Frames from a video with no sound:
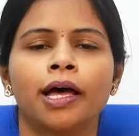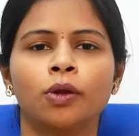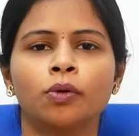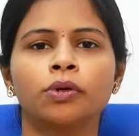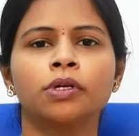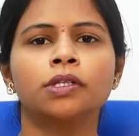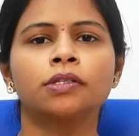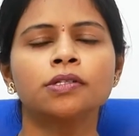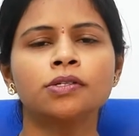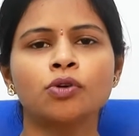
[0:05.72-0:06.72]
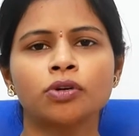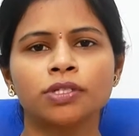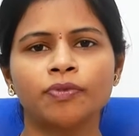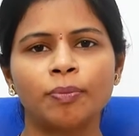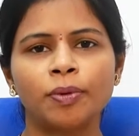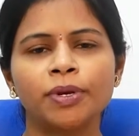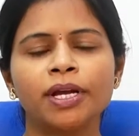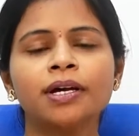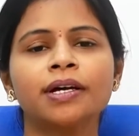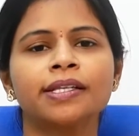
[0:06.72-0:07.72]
Hello, this is Dr. Swapna Priya,